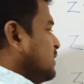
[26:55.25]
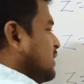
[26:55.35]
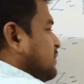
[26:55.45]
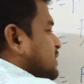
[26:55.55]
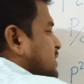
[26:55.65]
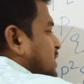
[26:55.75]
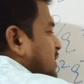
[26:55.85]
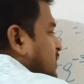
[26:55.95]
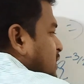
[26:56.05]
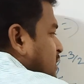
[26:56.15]
That means
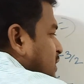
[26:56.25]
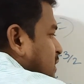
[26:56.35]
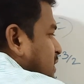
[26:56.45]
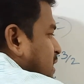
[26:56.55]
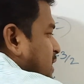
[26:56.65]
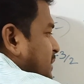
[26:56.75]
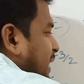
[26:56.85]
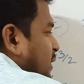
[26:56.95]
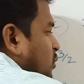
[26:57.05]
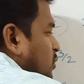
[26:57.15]
here 3 by
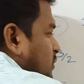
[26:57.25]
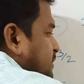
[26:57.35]
2,